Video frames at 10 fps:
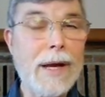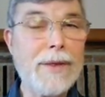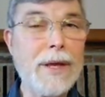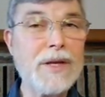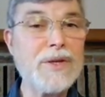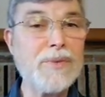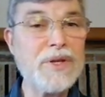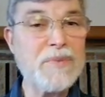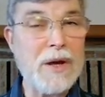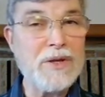think it's a
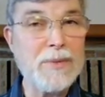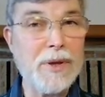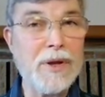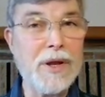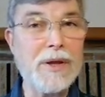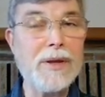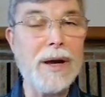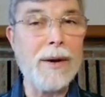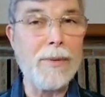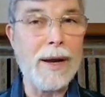responsibility
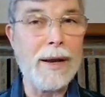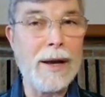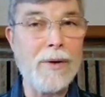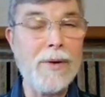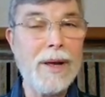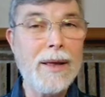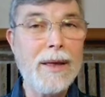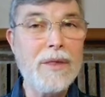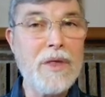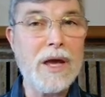right now.
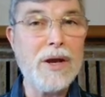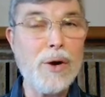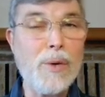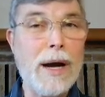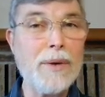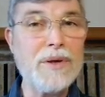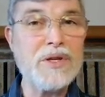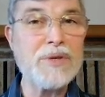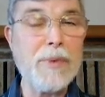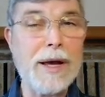They know how
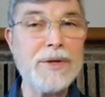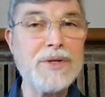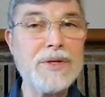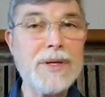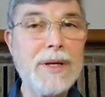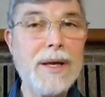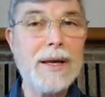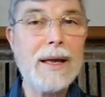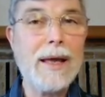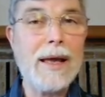this spreads,
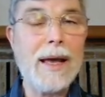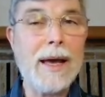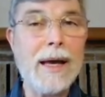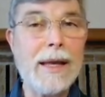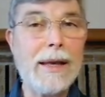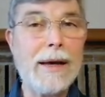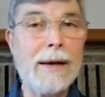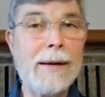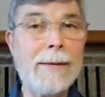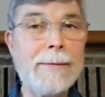
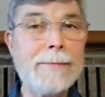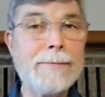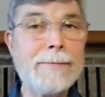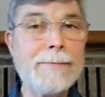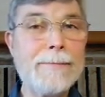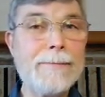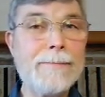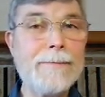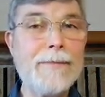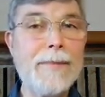and
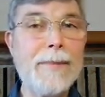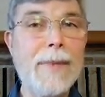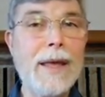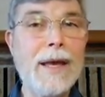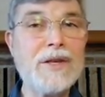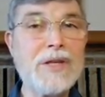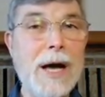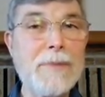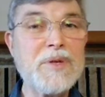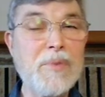it
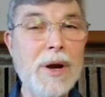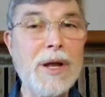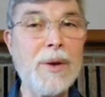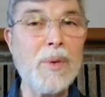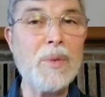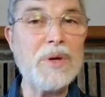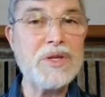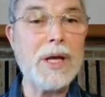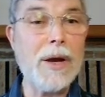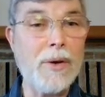stops spreading when we
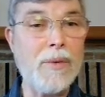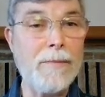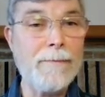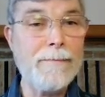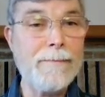stay home.